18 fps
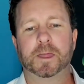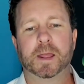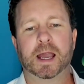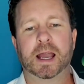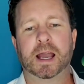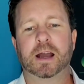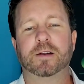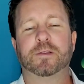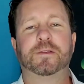
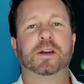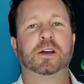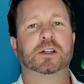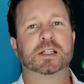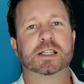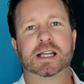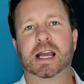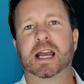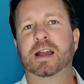and feel
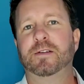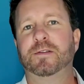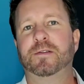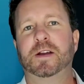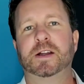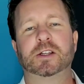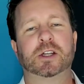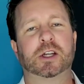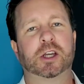safe
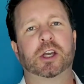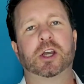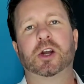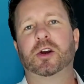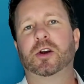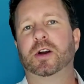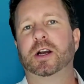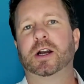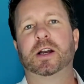and
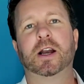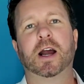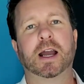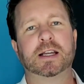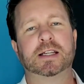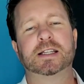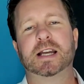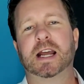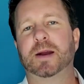secure in a
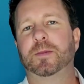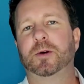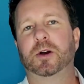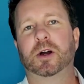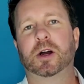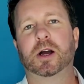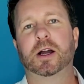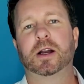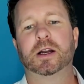nice
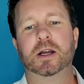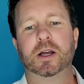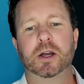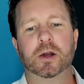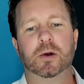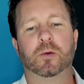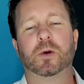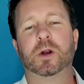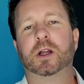neighborhood,
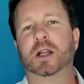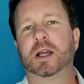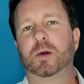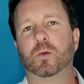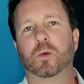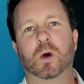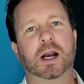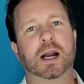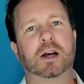
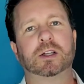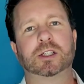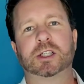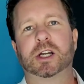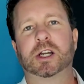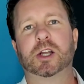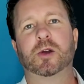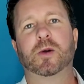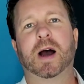really, what
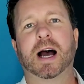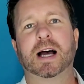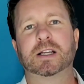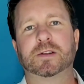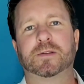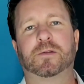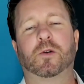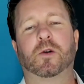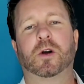else can you
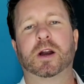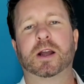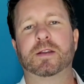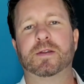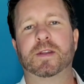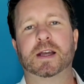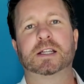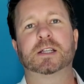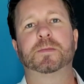ask for
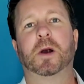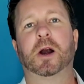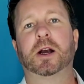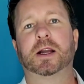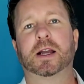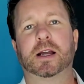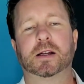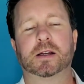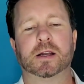in this
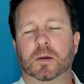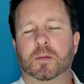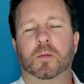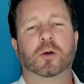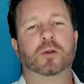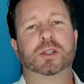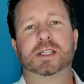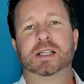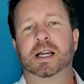market?
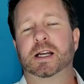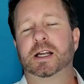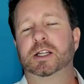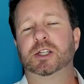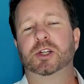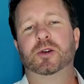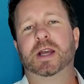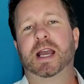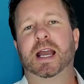Most
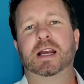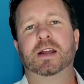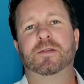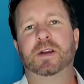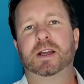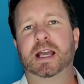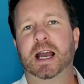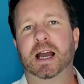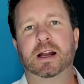cities, you can't
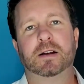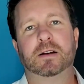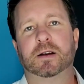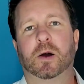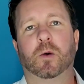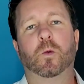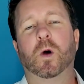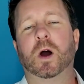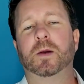even get
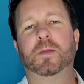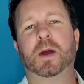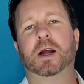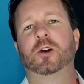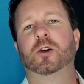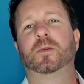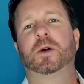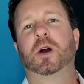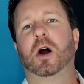a
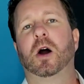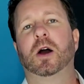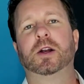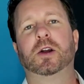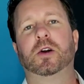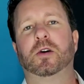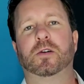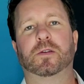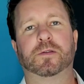one-bedroom
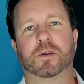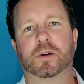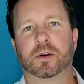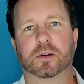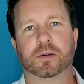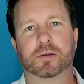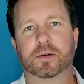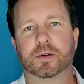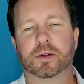condo
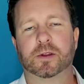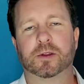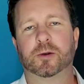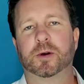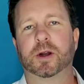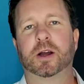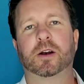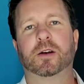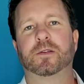for
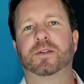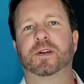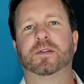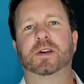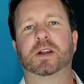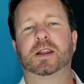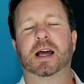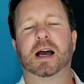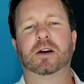
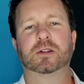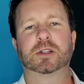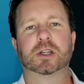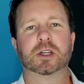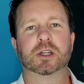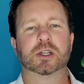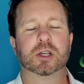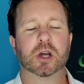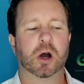
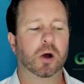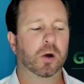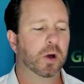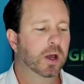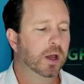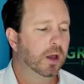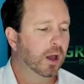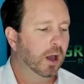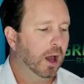$350,000. So